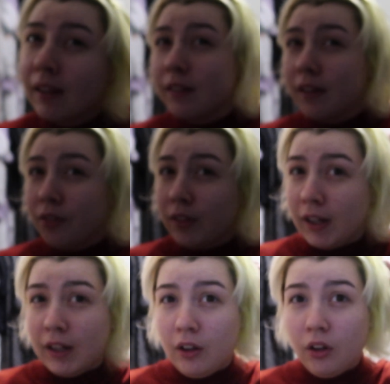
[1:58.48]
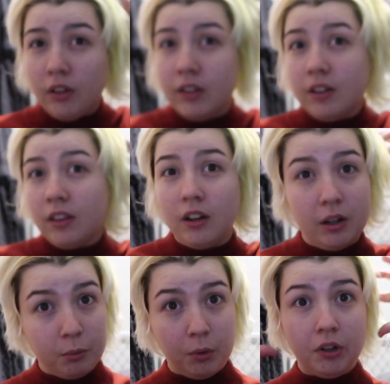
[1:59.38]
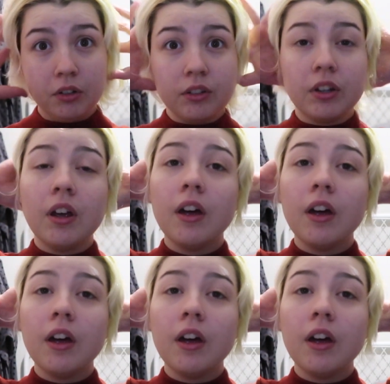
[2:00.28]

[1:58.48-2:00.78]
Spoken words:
it's definitely lighter than it was.